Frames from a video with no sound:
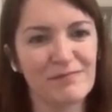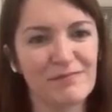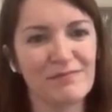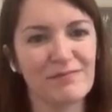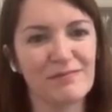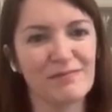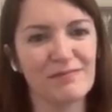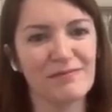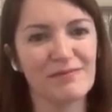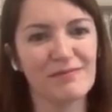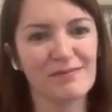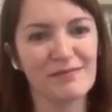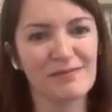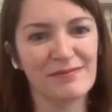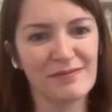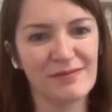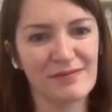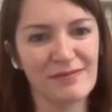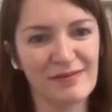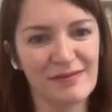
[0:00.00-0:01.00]

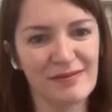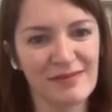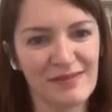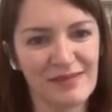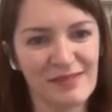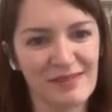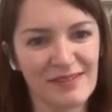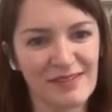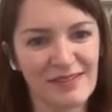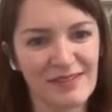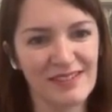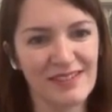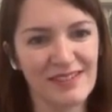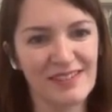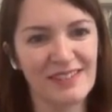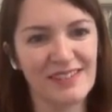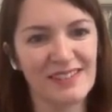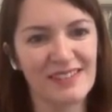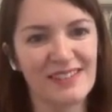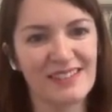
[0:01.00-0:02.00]

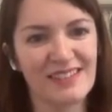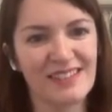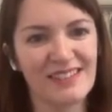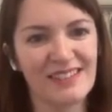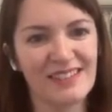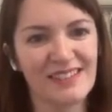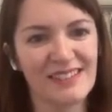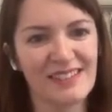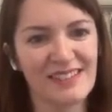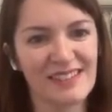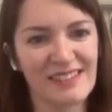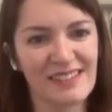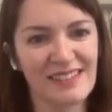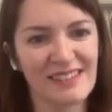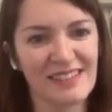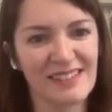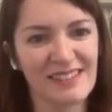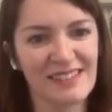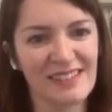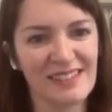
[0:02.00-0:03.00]

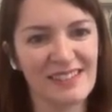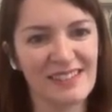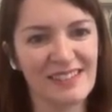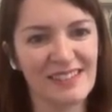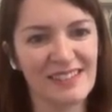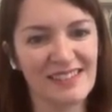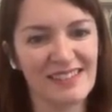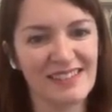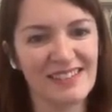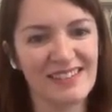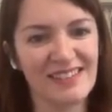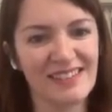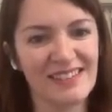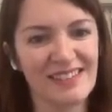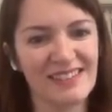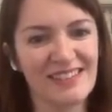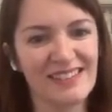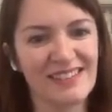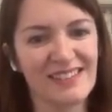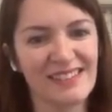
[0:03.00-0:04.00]

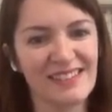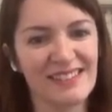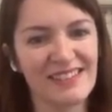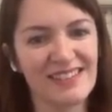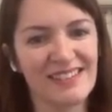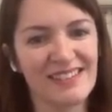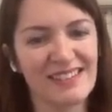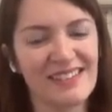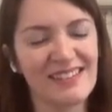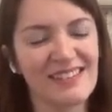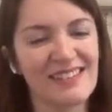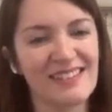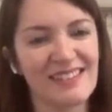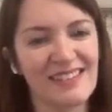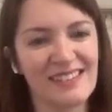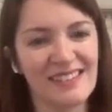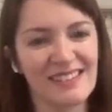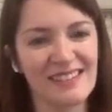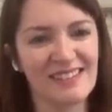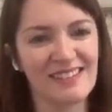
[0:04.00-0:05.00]

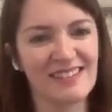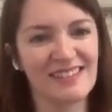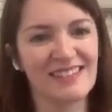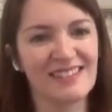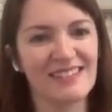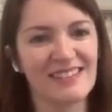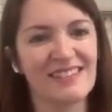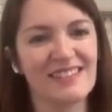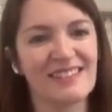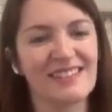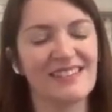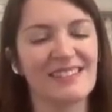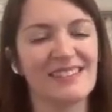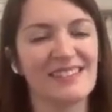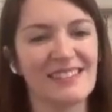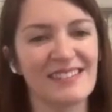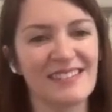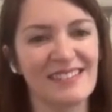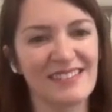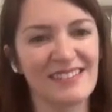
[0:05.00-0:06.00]

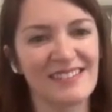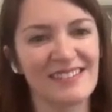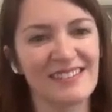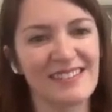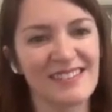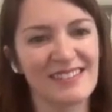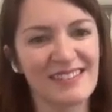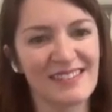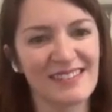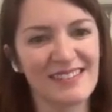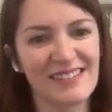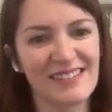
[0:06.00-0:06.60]
[no speech]